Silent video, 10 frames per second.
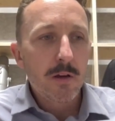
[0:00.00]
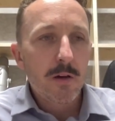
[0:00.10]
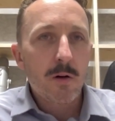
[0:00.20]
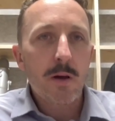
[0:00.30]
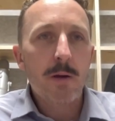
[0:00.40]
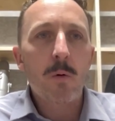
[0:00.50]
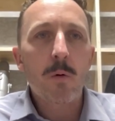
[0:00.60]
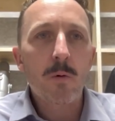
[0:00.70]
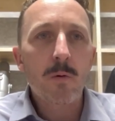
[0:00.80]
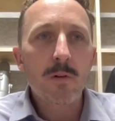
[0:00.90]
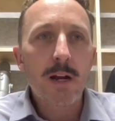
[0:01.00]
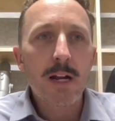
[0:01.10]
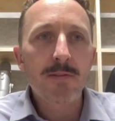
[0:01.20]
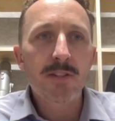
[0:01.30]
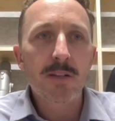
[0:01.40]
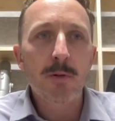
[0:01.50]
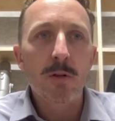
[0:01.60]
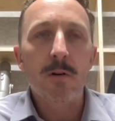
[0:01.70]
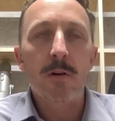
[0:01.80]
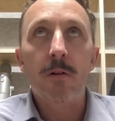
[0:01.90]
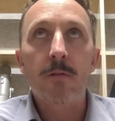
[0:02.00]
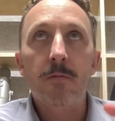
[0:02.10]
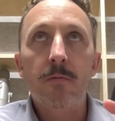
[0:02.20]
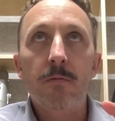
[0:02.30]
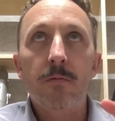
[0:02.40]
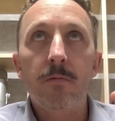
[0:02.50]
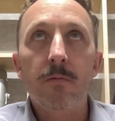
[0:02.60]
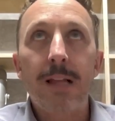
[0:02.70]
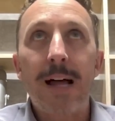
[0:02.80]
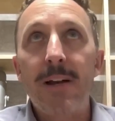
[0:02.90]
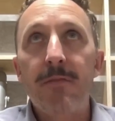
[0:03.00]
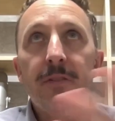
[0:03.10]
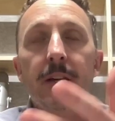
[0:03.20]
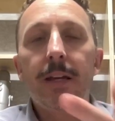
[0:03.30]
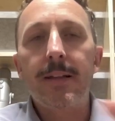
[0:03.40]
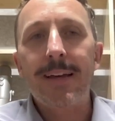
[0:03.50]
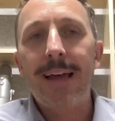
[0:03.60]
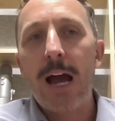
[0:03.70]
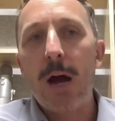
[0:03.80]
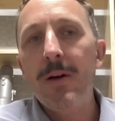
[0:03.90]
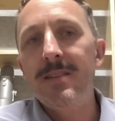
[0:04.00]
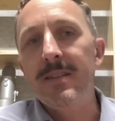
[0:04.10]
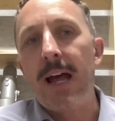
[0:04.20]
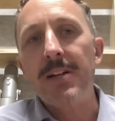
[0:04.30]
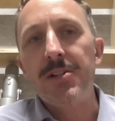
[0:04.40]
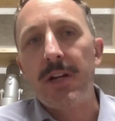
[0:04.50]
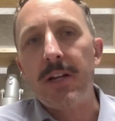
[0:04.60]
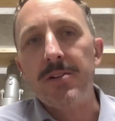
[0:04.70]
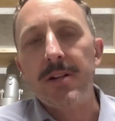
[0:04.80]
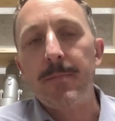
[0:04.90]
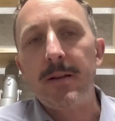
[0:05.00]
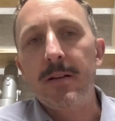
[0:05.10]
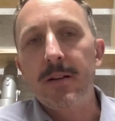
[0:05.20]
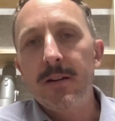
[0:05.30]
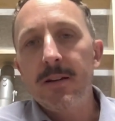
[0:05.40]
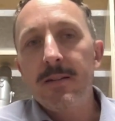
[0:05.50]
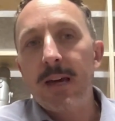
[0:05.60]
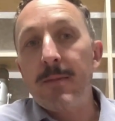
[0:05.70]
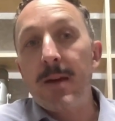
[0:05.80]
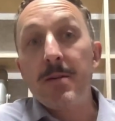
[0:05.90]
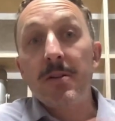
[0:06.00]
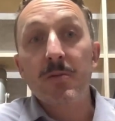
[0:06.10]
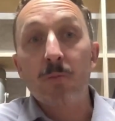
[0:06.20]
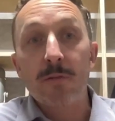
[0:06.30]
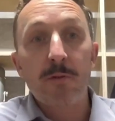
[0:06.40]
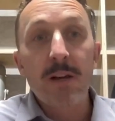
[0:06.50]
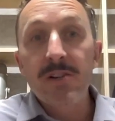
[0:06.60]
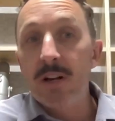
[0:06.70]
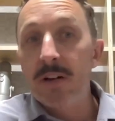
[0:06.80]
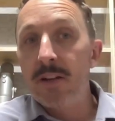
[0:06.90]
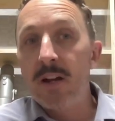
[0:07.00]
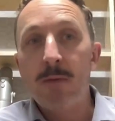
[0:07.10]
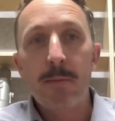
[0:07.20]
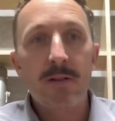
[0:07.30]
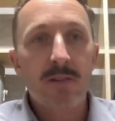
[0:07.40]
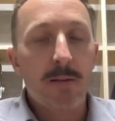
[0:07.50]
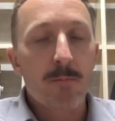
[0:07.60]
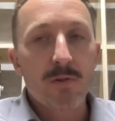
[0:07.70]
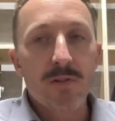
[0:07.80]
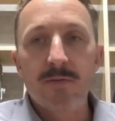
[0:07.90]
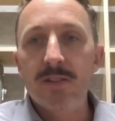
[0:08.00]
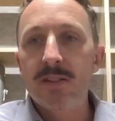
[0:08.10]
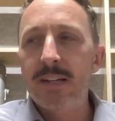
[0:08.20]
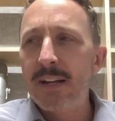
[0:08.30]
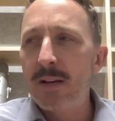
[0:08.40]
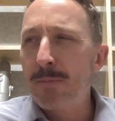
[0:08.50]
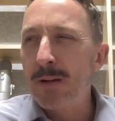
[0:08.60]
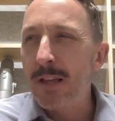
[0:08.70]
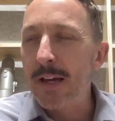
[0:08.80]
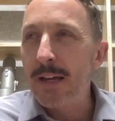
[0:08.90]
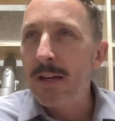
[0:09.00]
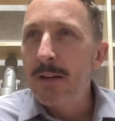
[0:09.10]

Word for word: Like kind of similar line of thinking. Like how has that changed? I mean, yeah, maybe there's more information out there. Maybe it's gotten more sophisticated. But like,